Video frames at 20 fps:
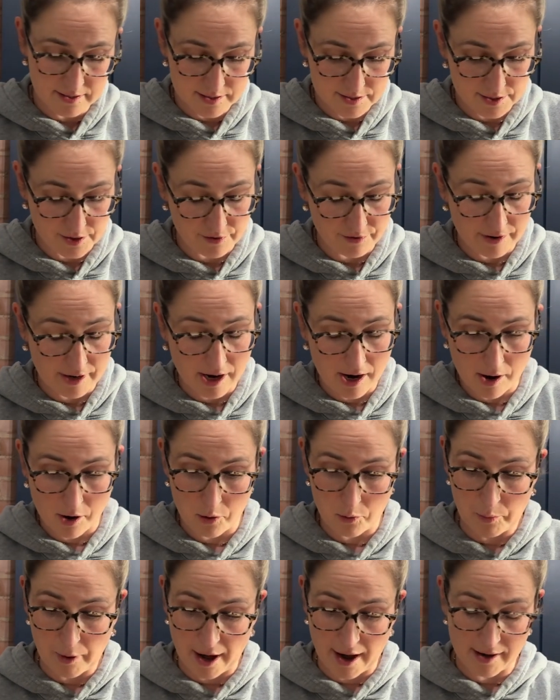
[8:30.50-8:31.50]
So if we go
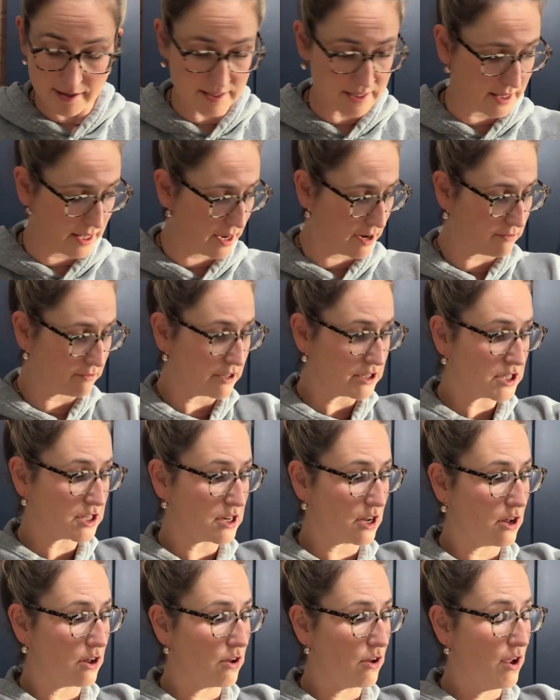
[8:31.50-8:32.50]
back to that
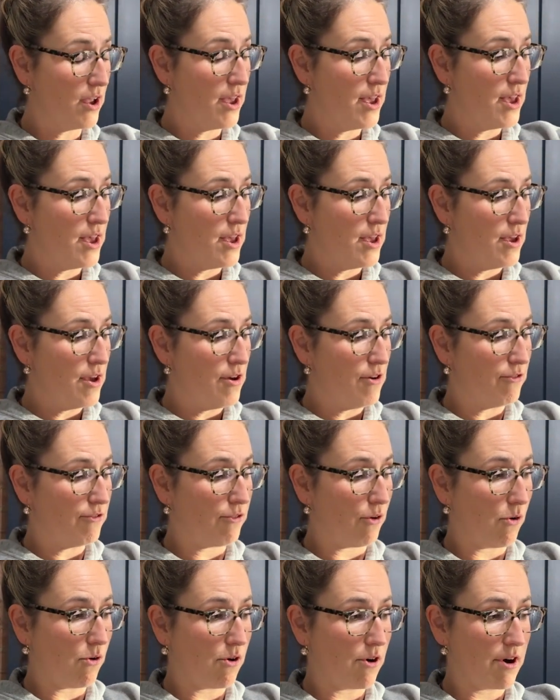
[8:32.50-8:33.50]
original
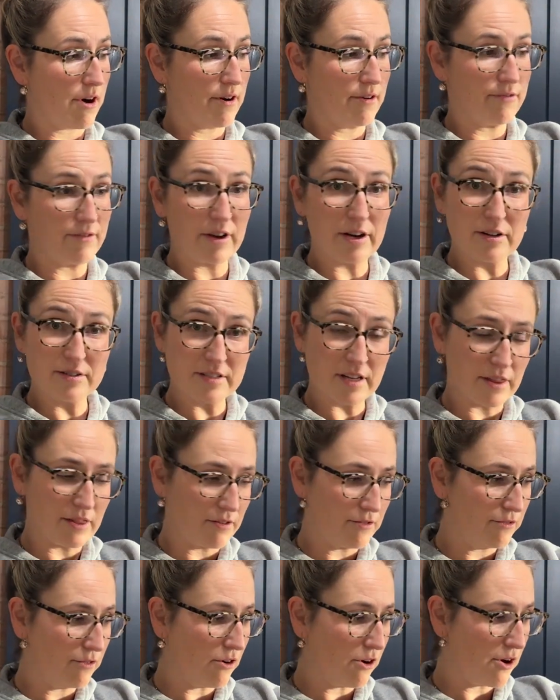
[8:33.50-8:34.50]
4 fingers on the
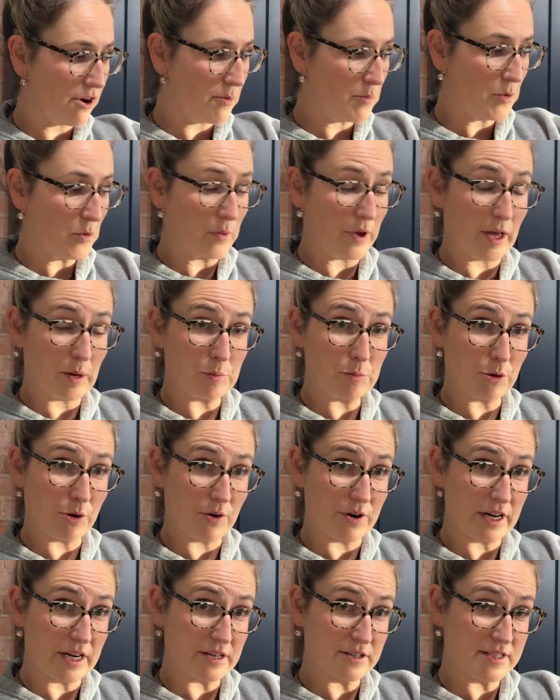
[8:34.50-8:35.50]
forearm, we had
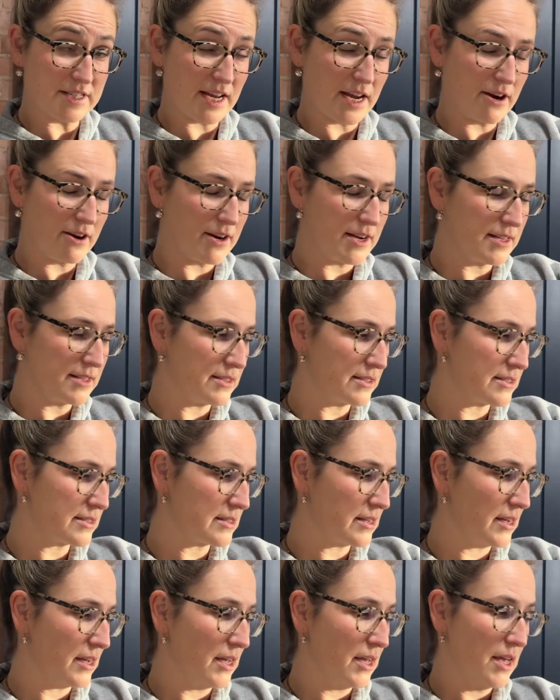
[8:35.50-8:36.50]
Pronator Teres,
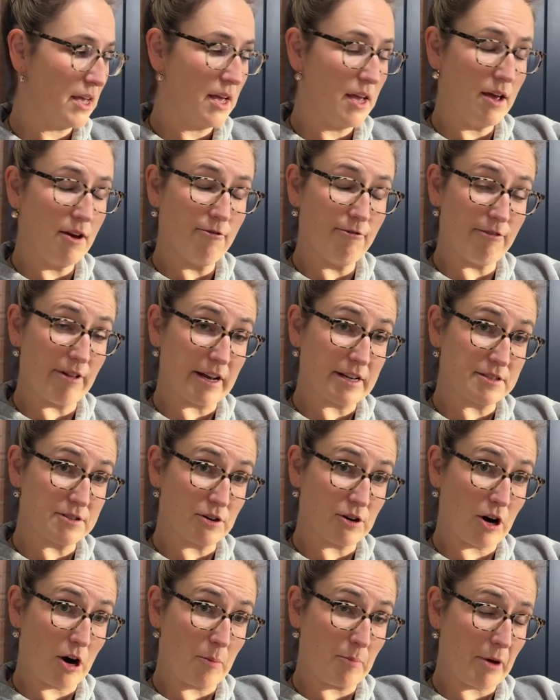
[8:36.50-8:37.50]
Flexor
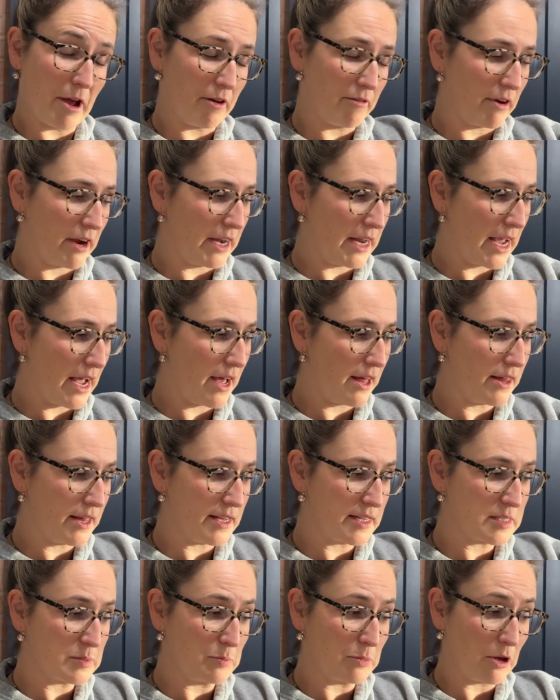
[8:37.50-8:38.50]
Carpi
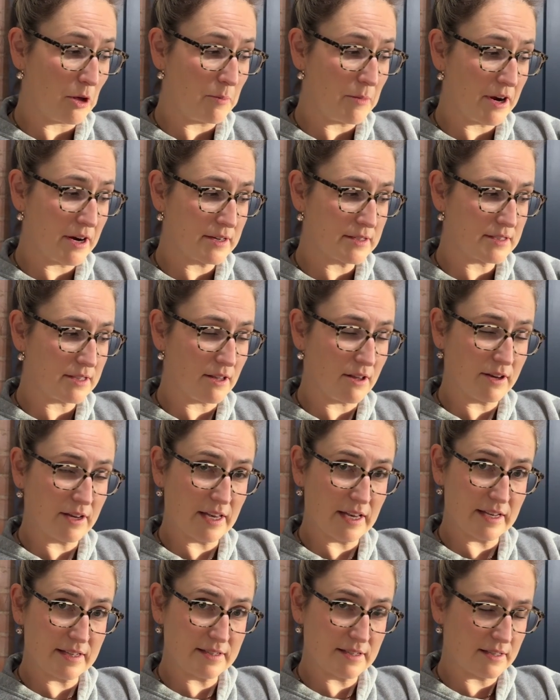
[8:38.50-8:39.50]
Radialis, Palmaris
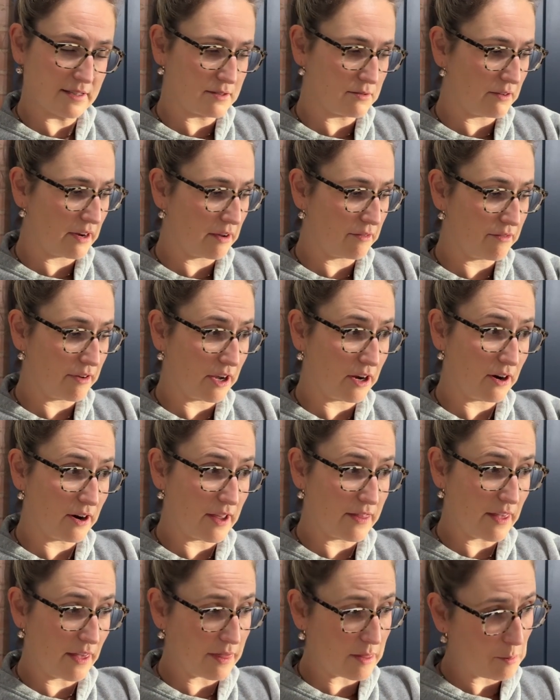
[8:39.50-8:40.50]
longus, that's the ring finger, and
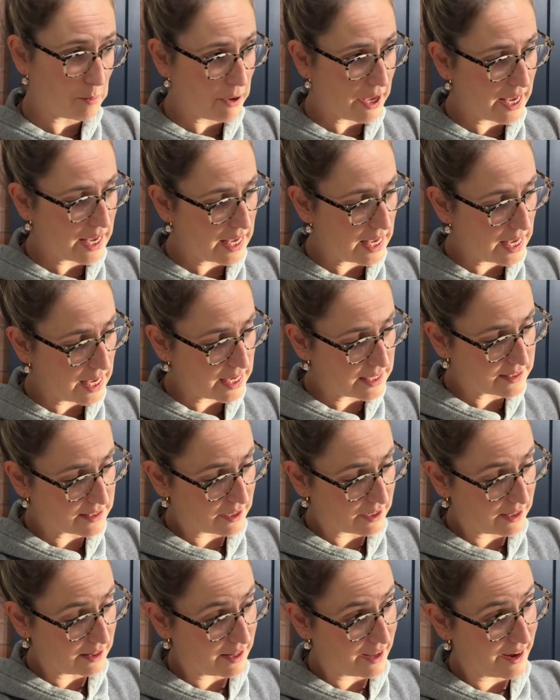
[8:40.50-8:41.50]
then the pinky is going
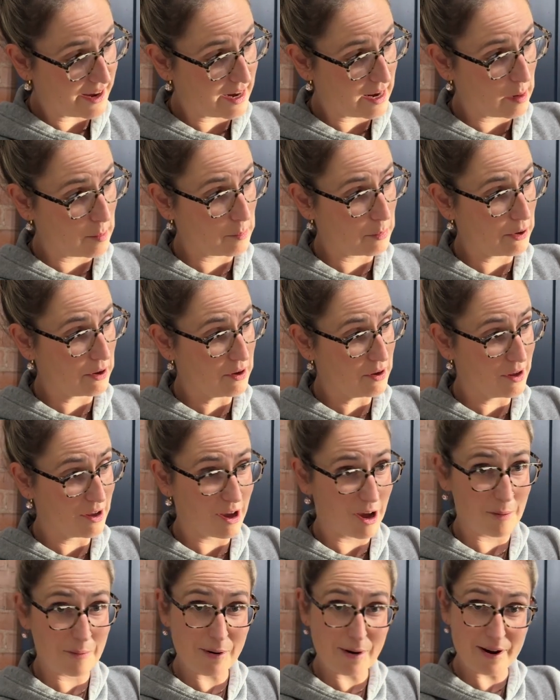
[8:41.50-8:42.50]
to line up
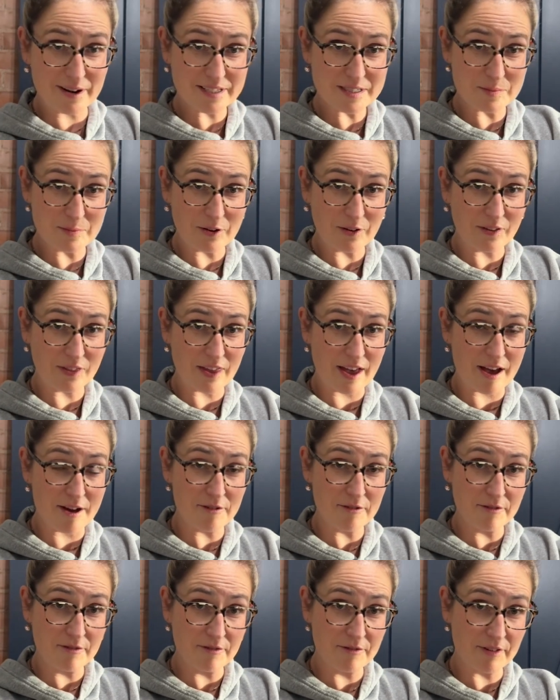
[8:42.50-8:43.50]
approximately with
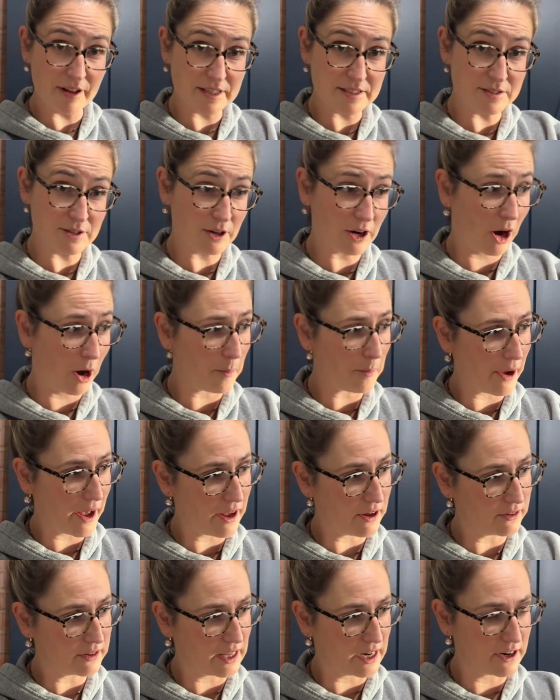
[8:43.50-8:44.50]
that Flexor Carpi
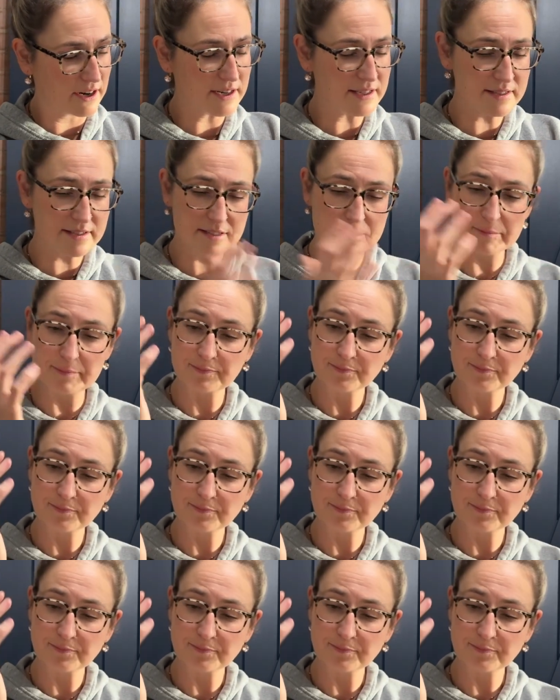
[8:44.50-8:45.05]
Ulnaris.